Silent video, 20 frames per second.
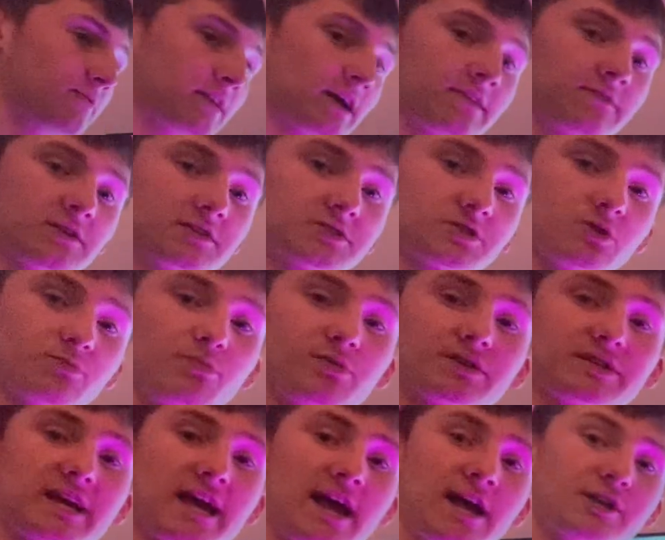that this could
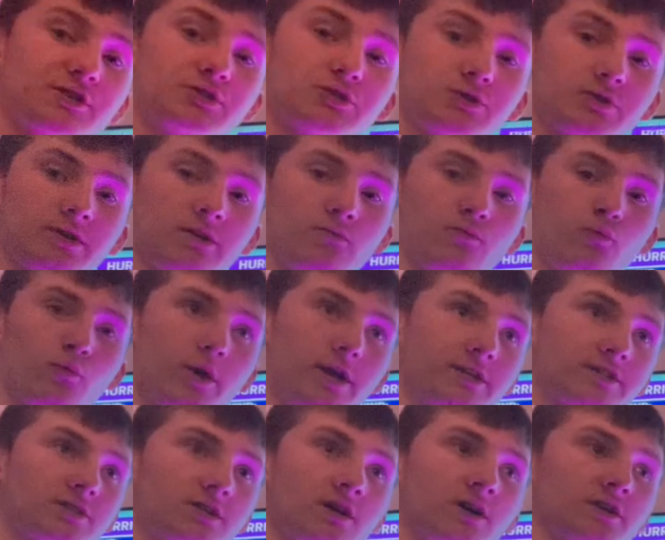potentially
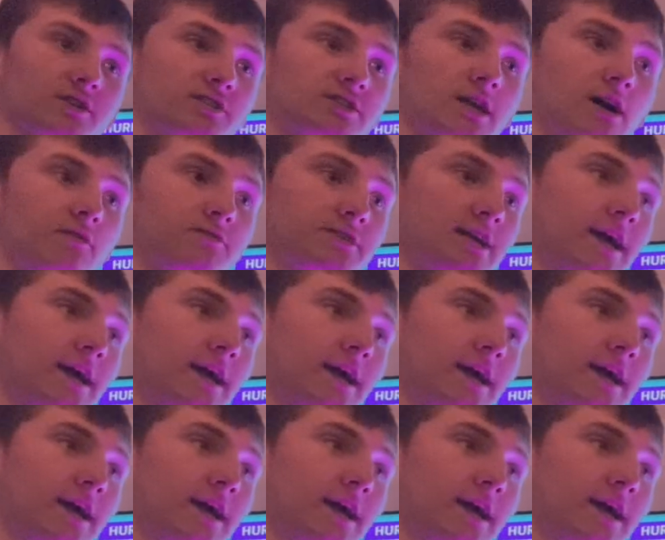reach South